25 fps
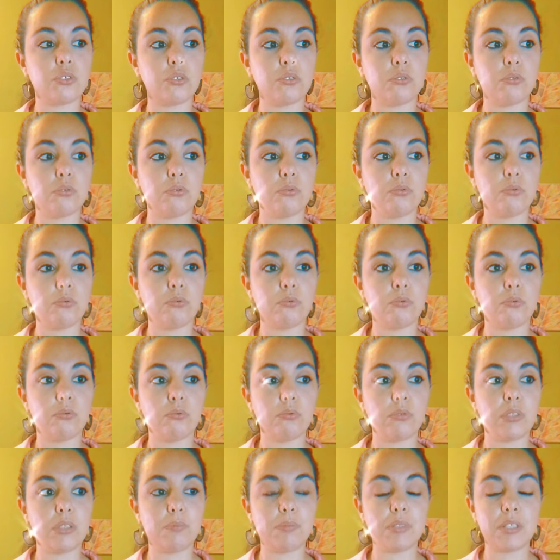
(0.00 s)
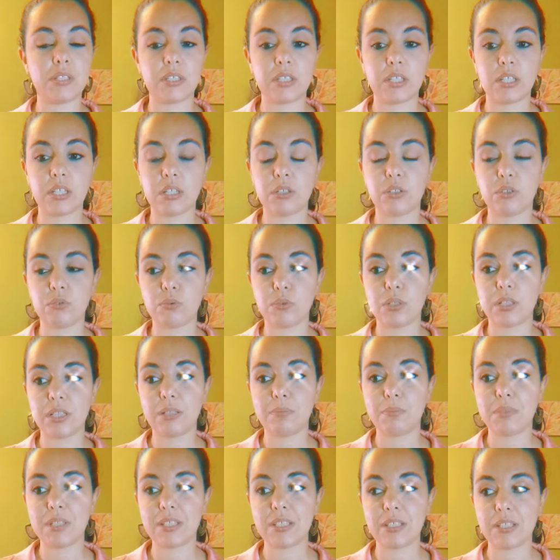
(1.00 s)
to a
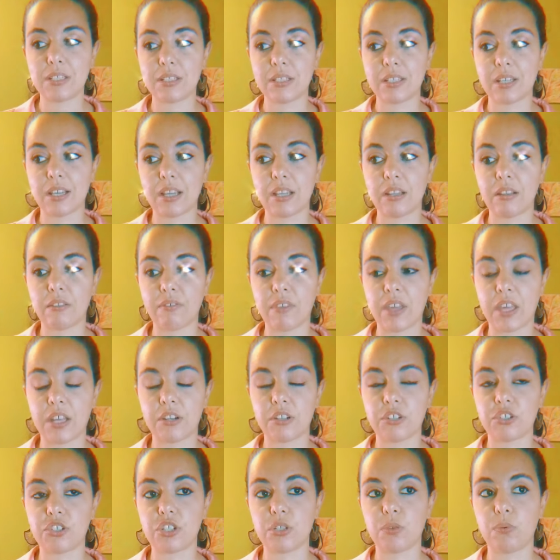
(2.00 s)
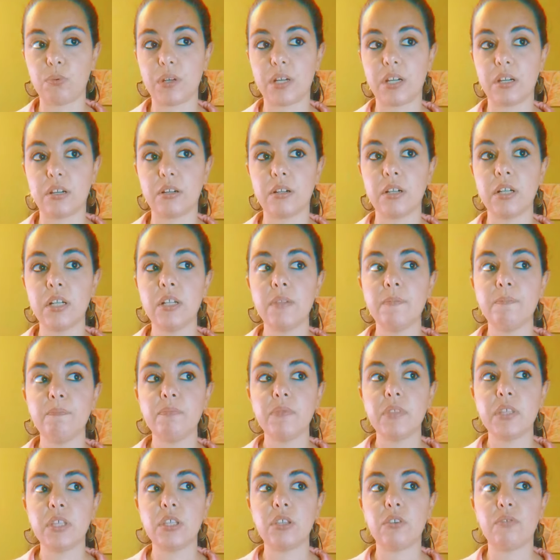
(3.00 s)
limited kind of energy where
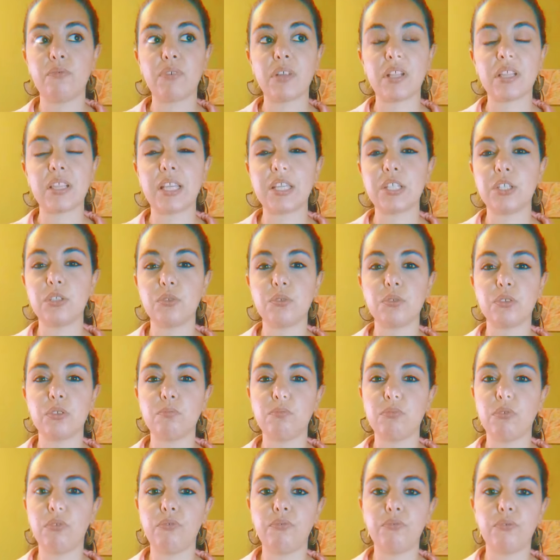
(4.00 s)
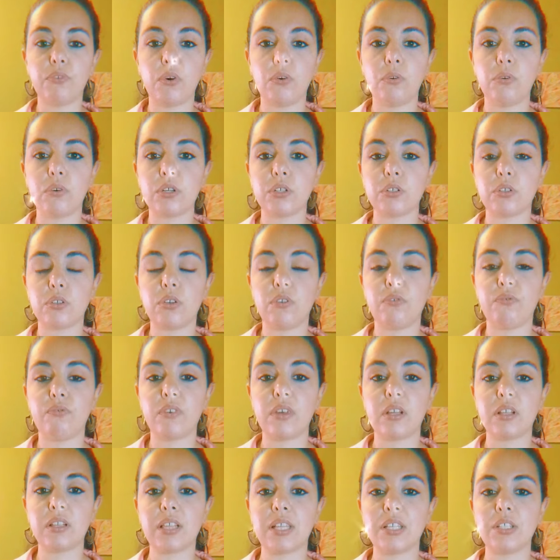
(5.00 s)
you felt like you couldn't move forward, or you
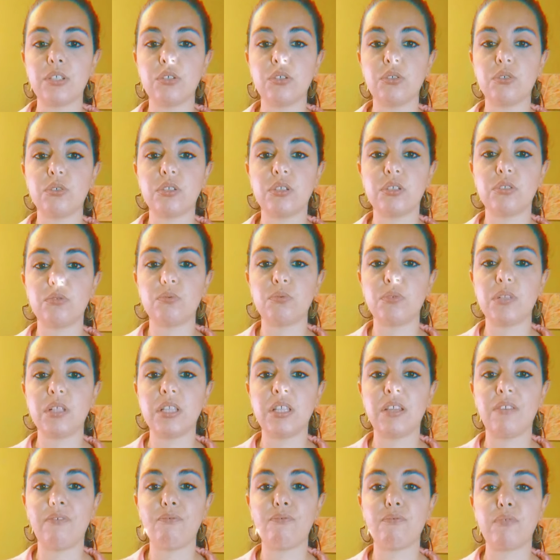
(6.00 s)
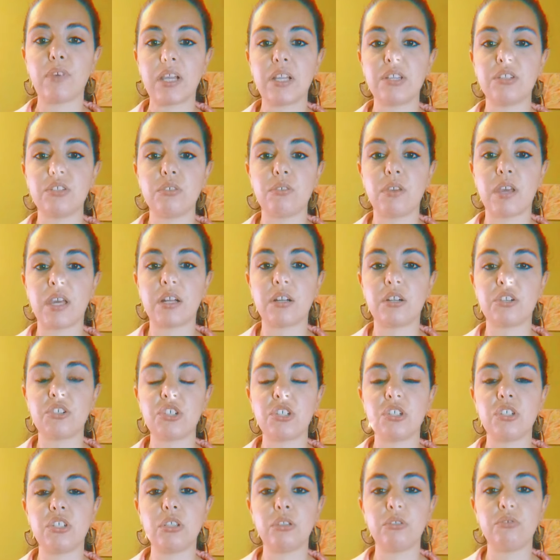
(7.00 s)
felt like you couldn't really invite new
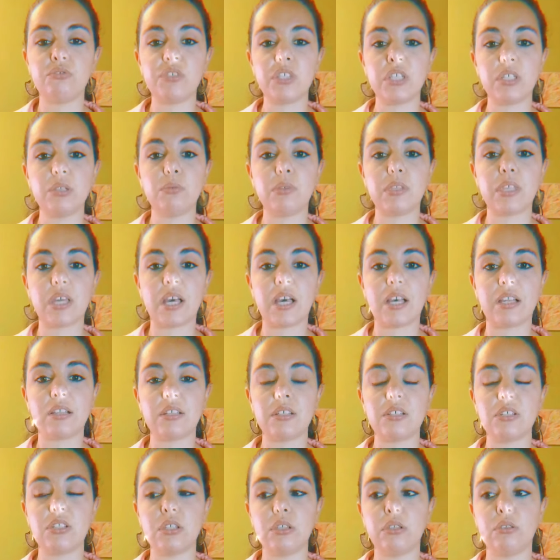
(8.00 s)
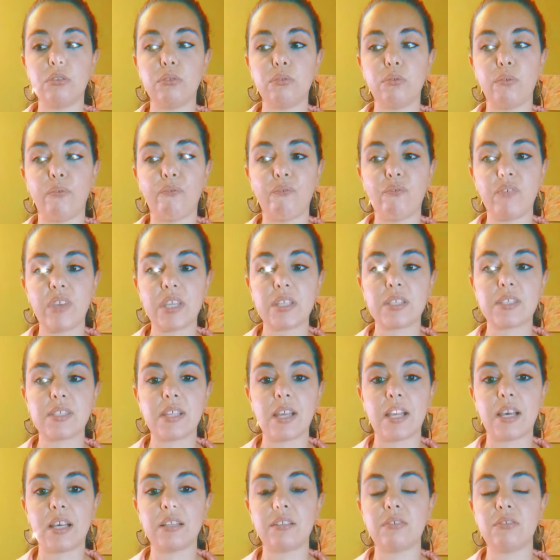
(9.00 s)
energy until you deal with that, until you fix
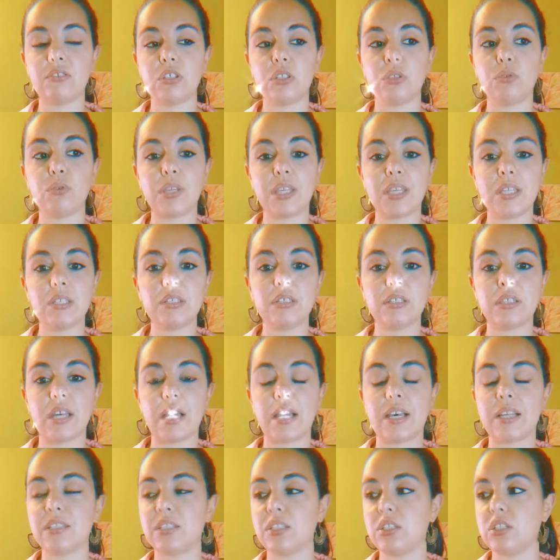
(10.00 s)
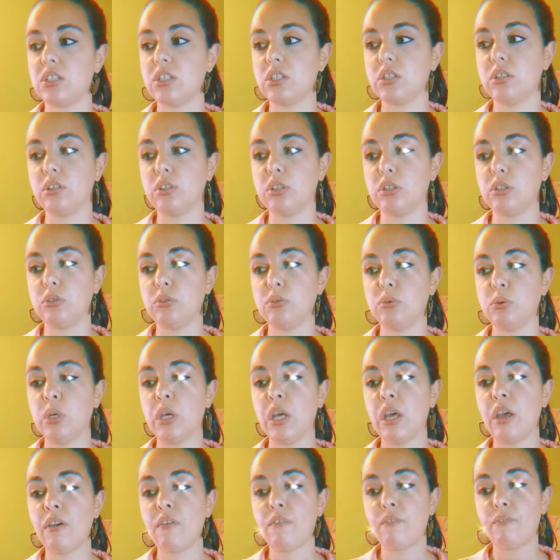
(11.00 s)
that, until you heal that, until you
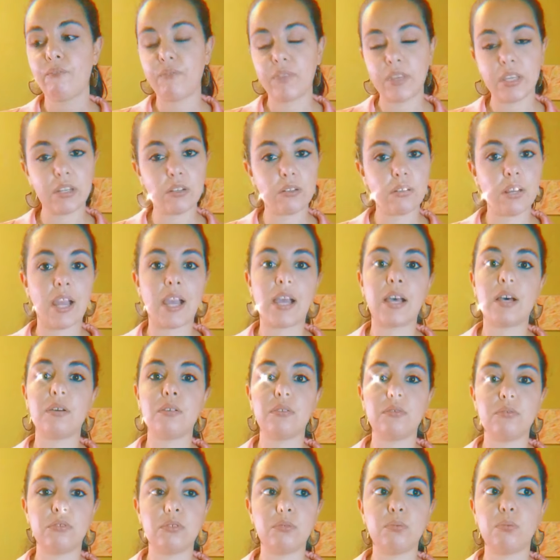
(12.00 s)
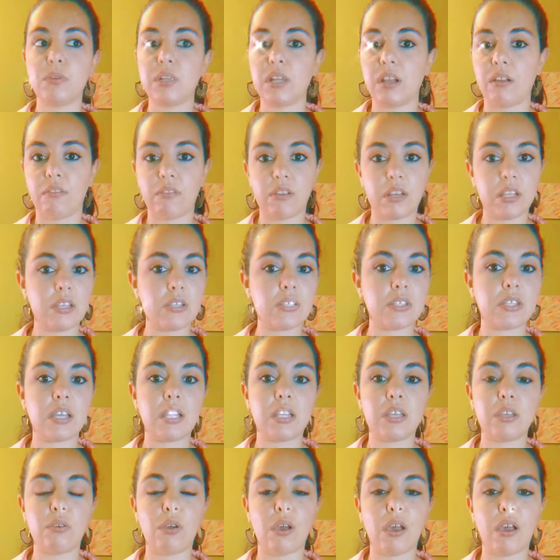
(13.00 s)
figure out whatever it is
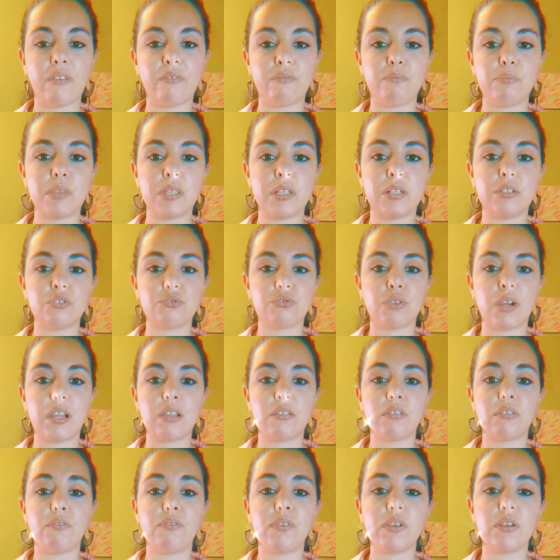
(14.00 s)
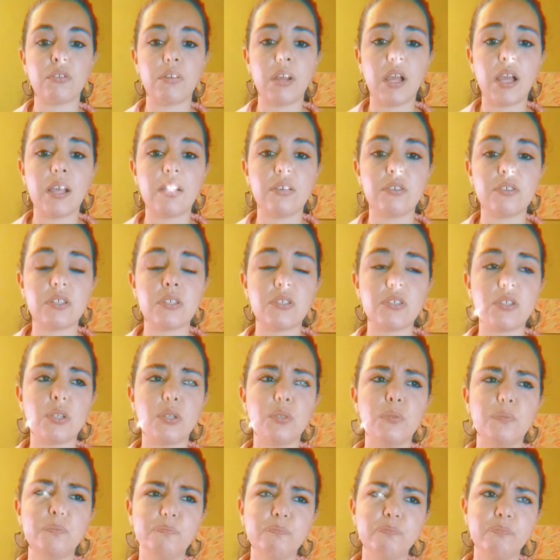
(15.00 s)
that you have been trying to figure out. And
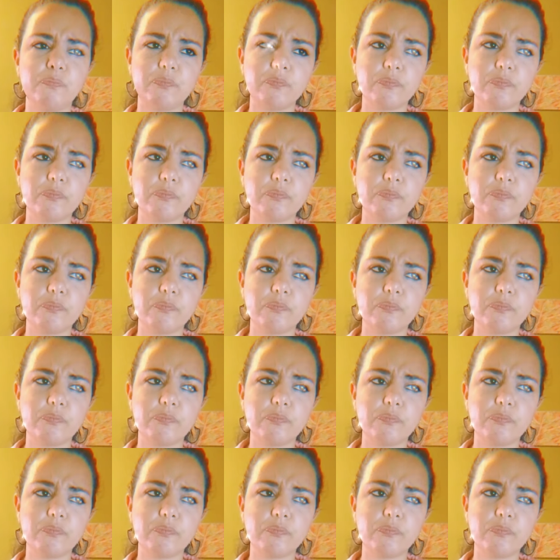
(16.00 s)
so